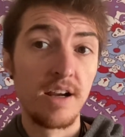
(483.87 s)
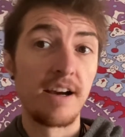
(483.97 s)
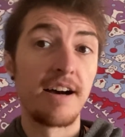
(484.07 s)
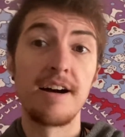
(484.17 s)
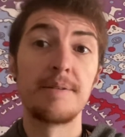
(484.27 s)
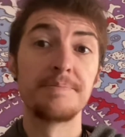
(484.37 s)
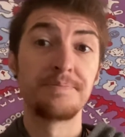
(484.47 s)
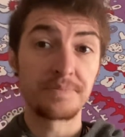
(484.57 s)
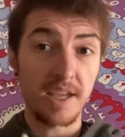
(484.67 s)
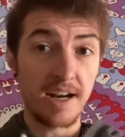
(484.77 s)
Um,
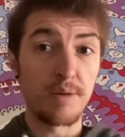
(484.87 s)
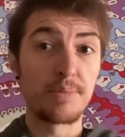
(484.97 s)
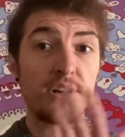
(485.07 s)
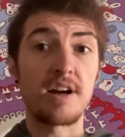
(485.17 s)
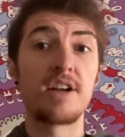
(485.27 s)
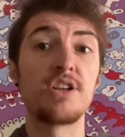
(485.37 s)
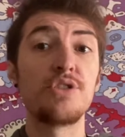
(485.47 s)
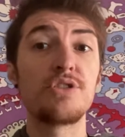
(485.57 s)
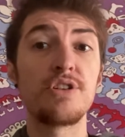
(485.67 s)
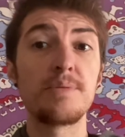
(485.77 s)
and I'll put it on
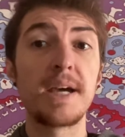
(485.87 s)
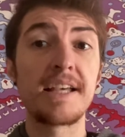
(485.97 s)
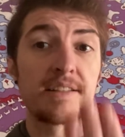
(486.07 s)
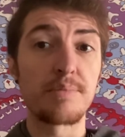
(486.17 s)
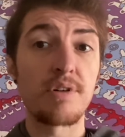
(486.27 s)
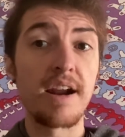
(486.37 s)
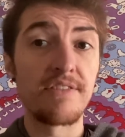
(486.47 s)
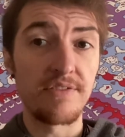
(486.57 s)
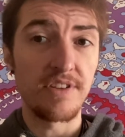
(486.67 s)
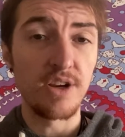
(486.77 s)
YouTube as a
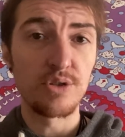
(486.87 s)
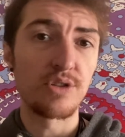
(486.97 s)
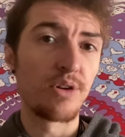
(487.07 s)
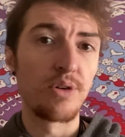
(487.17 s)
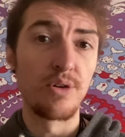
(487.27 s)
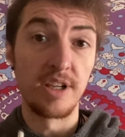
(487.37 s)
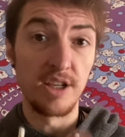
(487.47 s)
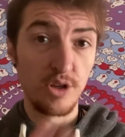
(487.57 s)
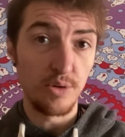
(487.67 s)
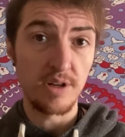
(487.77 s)
private video. So only
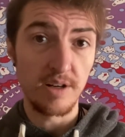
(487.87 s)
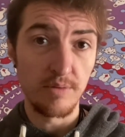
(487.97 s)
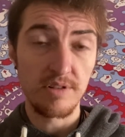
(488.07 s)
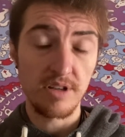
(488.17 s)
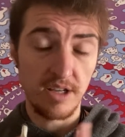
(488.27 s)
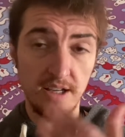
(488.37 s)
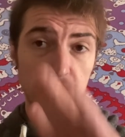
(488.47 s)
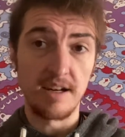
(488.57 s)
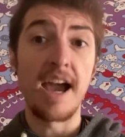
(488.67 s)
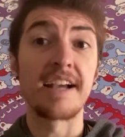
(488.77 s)
you can,
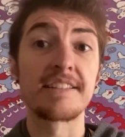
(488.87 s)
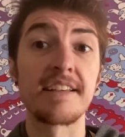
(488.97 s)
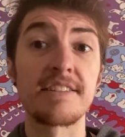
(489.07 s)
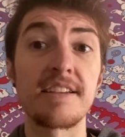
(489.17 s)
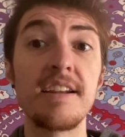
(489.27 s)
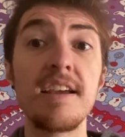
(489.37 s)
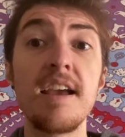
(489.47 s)
can access it.